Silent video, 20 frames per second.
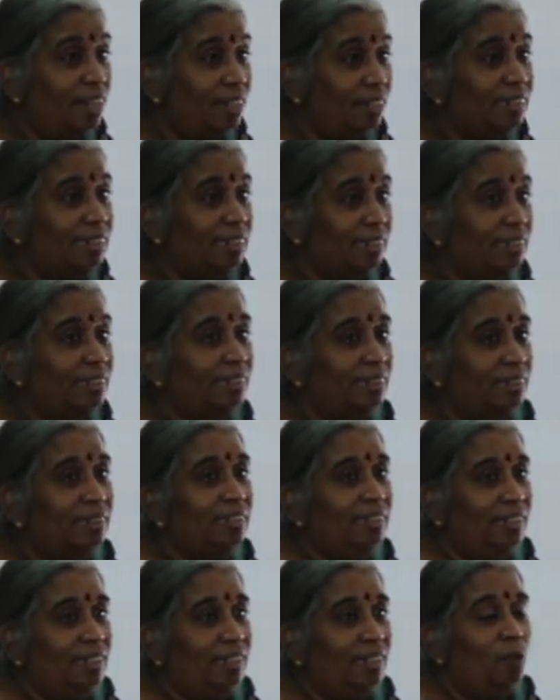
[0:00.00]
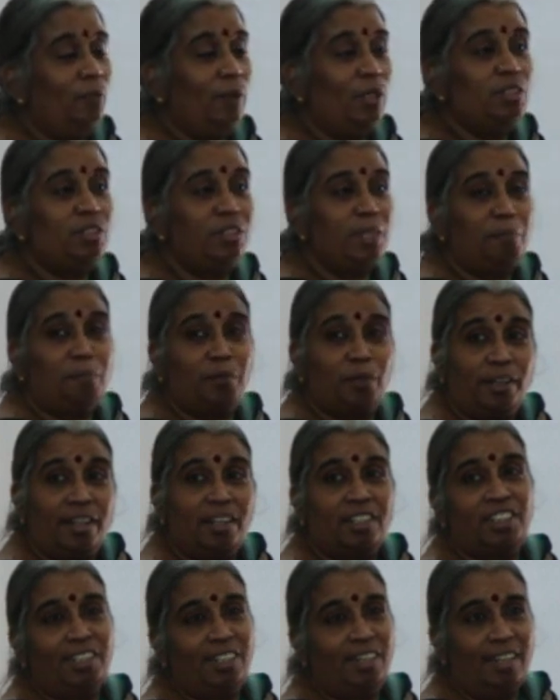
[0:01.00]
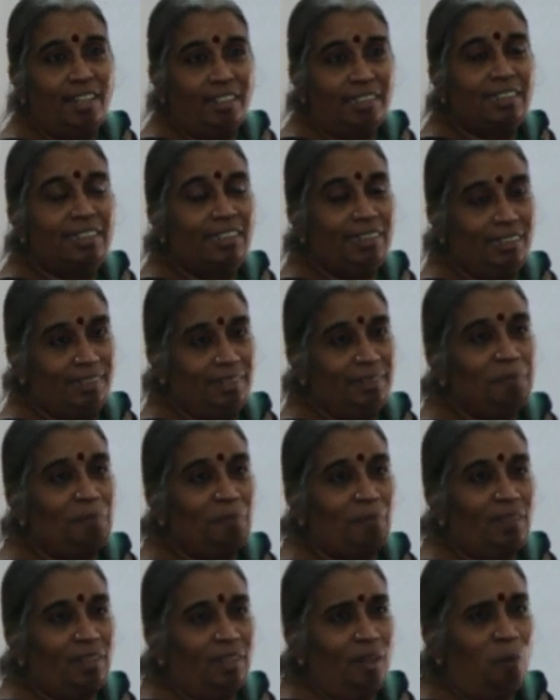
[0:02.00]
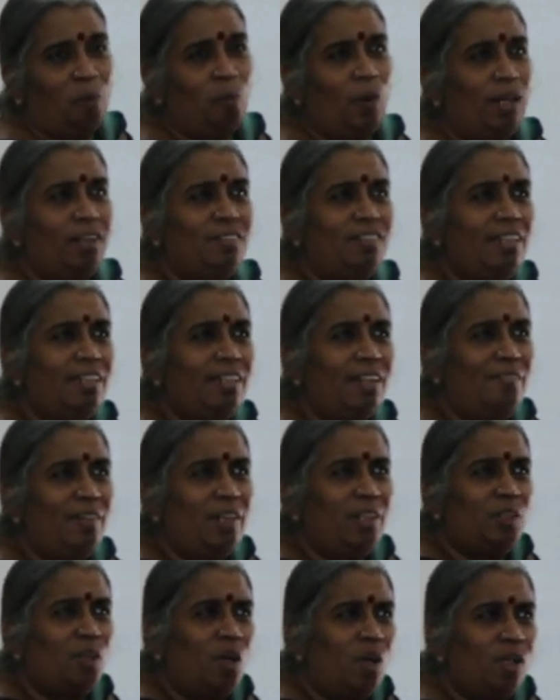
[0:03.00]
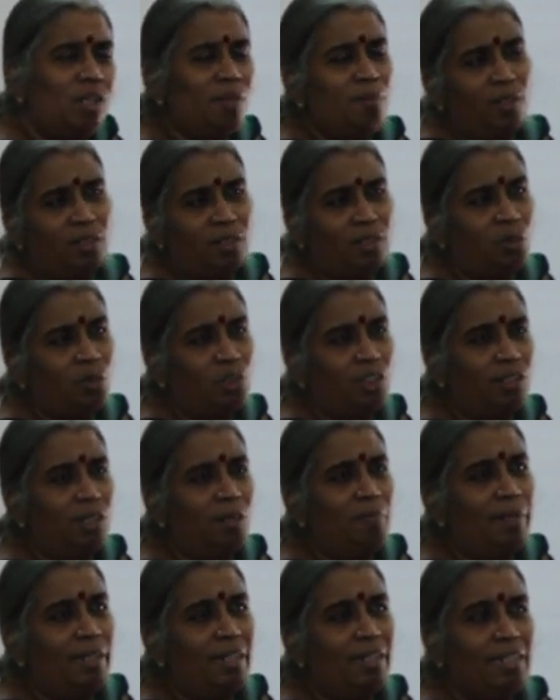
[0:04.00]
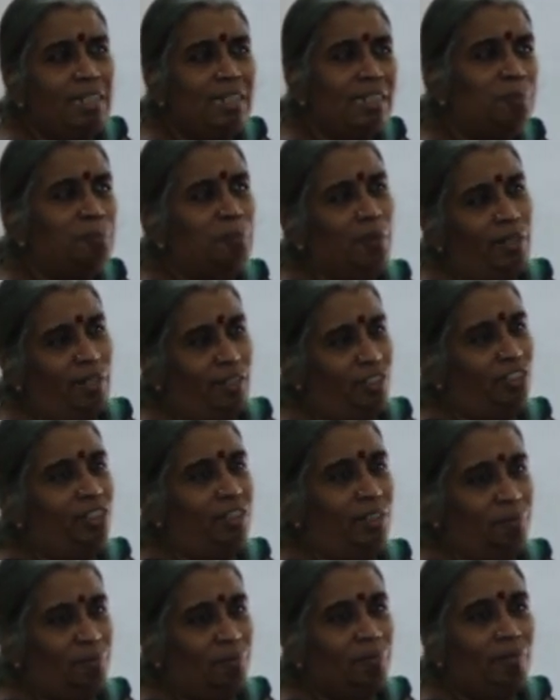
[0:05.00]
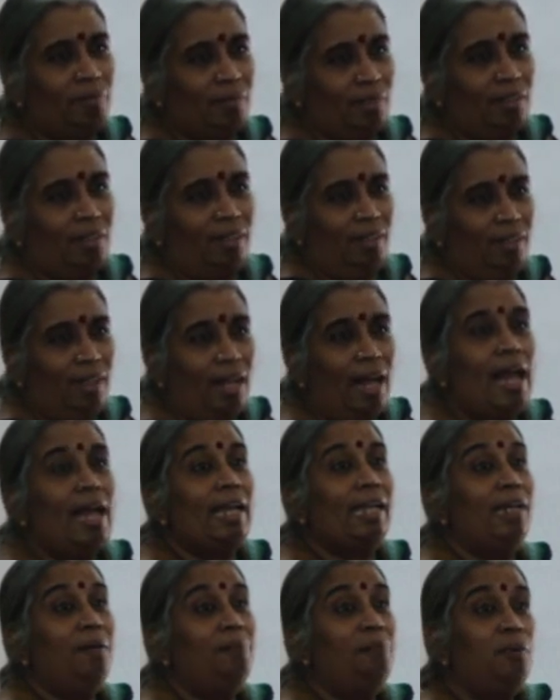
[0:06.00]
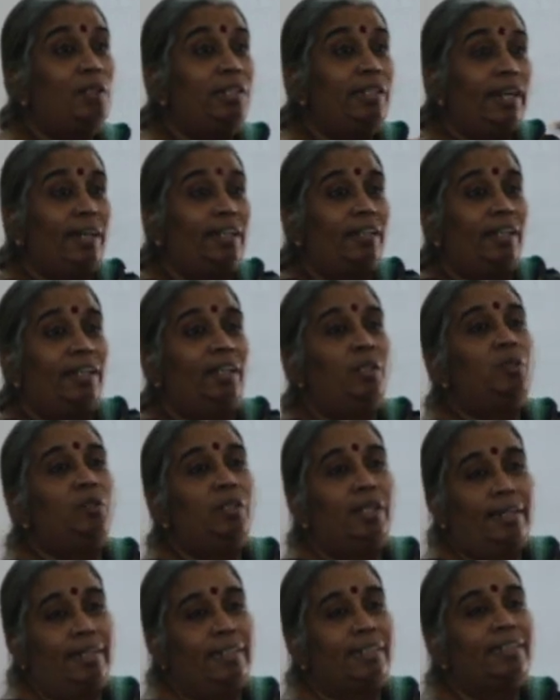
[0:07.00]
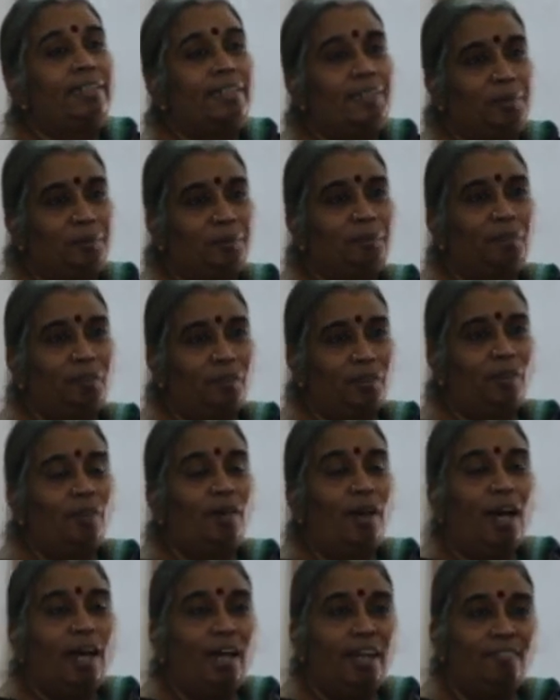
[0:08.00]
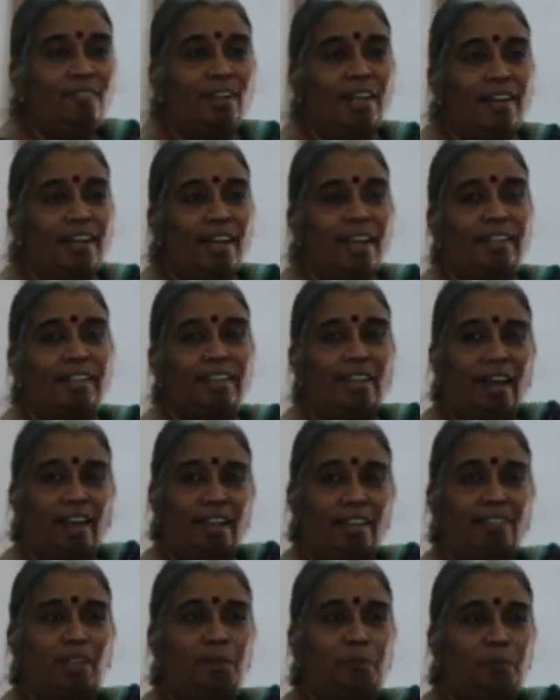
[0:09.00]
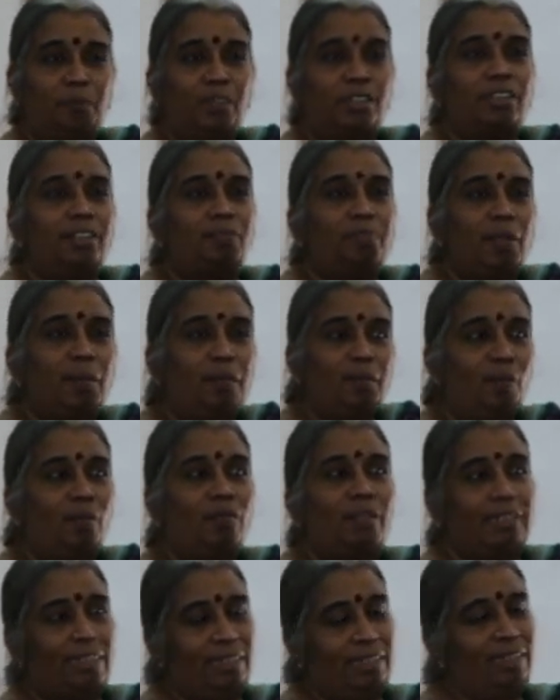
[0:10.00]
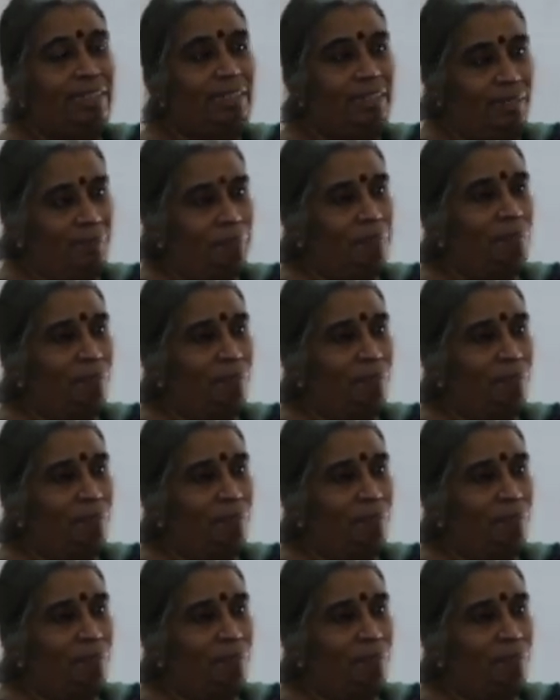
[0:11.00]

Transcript: access. Now, when you say production access, one of the things we talk about social media is production. I can put data into the net. I will write, I will put, people will see it.